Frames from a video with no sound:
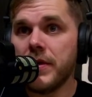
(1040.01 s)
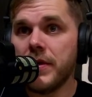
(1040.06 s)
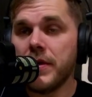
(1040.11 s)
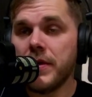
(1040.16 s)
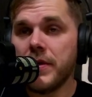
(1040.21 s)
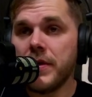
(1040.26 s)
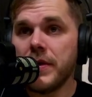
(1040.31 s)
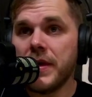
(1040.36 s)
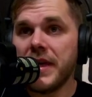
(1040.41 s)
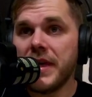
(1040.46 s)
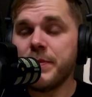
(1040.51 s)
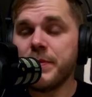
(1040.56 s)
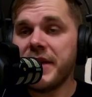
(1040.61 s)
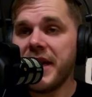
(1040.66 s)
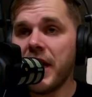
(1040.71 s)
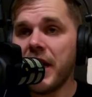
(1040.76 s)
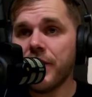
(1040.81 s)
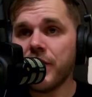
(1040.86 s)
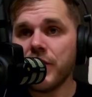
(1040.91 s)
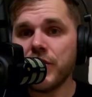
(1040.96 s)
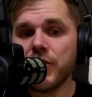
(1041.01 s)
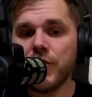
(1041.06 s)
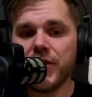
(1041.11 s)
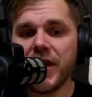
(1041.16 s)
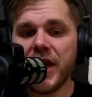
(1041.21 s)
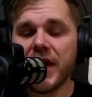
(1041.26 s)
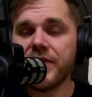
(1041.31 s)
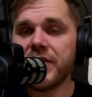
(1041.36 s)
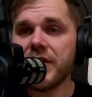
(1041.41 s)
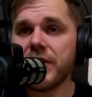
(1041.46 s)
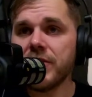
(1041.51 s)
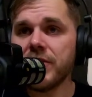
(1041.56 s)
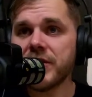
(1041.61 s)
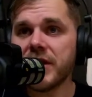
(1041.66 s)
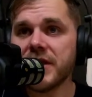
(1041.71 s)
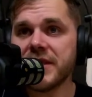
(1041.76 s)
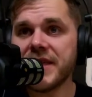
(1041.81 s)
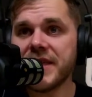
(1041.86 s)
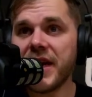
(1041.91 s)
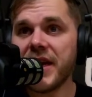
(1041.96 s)
He's been out for 2.5 years because
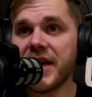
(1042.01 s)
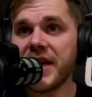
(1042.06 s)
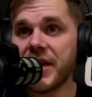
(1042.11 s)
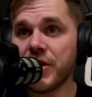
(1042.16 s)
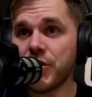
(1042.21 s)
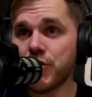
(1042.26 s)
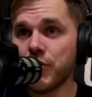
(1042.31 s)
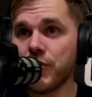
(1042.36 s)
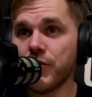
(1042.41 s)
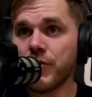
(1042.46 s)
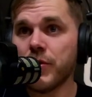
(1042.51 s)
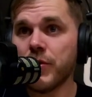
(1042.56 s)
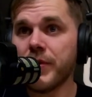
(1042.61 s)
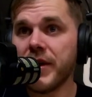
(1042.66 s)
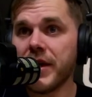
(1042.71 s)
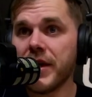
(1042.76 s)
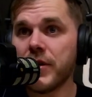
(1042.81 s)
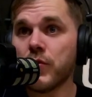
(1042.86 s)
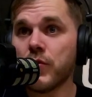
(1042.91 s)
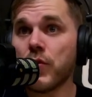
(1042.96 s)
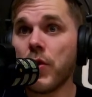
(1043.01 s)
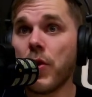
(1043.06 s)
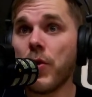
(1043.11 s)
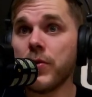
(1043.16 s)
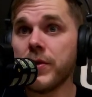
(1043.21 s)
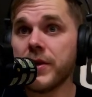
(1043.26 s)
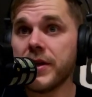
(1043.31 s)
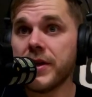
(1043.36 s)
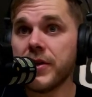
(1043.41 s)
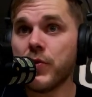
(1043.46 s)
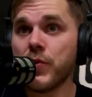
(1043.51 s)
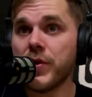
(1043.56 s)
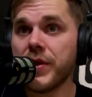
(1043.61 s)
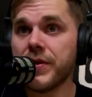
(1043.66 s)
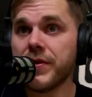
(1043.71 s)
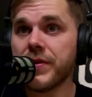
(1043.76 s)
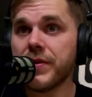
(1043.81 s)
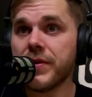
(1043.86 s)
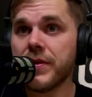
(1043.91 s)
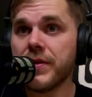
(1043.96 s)
he got injured real bad, rolling
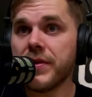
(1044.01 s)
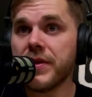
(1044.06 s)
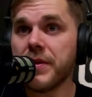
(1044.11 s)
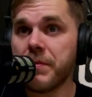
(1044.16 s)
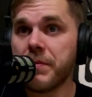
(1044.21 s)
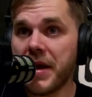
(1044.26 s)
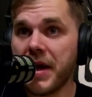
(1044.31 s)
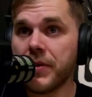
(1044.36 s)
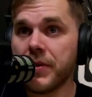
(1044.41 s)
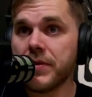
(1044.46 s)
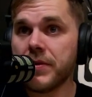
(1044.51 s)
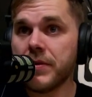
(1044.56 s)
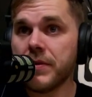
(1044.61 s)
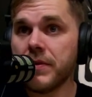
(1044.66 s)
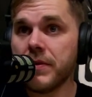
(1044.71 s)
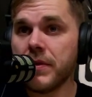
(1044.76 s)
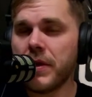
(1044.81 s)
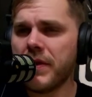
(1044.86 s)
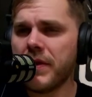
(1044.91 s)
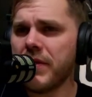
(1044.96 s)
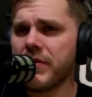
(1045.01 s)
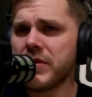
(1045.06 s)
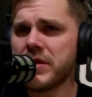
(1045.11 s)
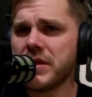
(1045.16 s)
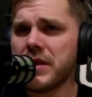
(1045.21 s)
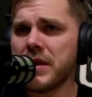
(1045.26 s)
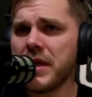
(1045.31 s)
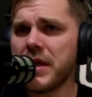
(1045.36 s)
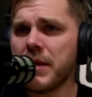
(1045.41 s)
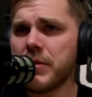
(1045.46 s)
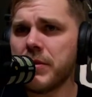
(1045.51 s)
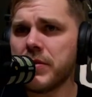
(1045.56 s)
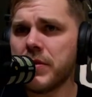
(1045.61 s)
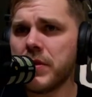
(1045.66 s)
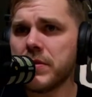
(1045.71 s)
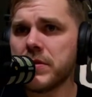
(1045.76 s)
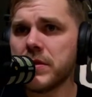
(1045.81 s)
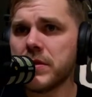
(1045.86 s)
with the Mountain. Have you ever seen Game of Thrones?